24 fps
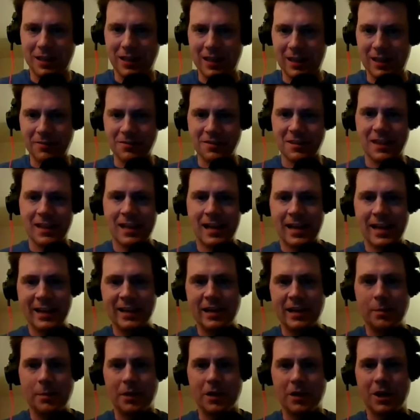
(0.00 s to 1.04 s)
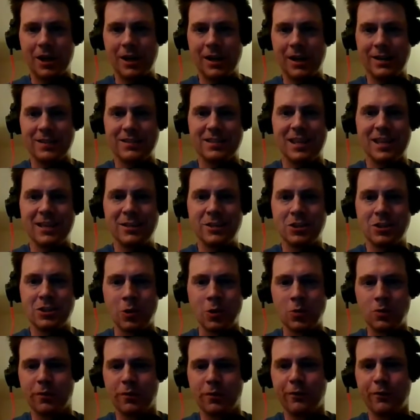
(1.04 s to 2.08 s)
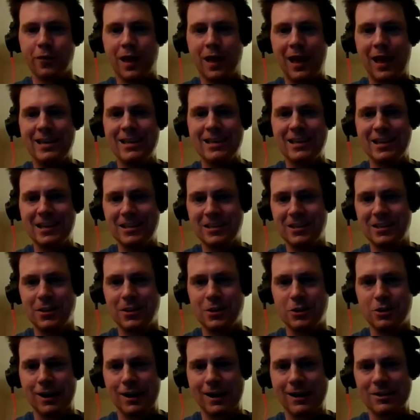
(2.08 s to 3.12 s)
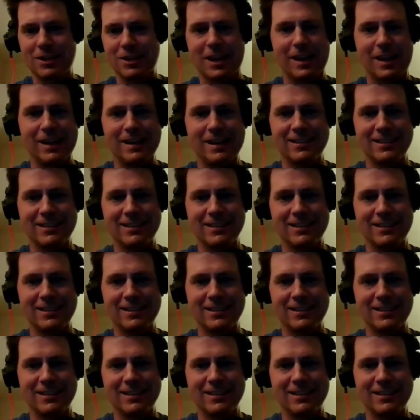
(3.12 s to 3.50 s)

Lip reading: gives the guy an uppercut, and his head just goes flying into the trash can.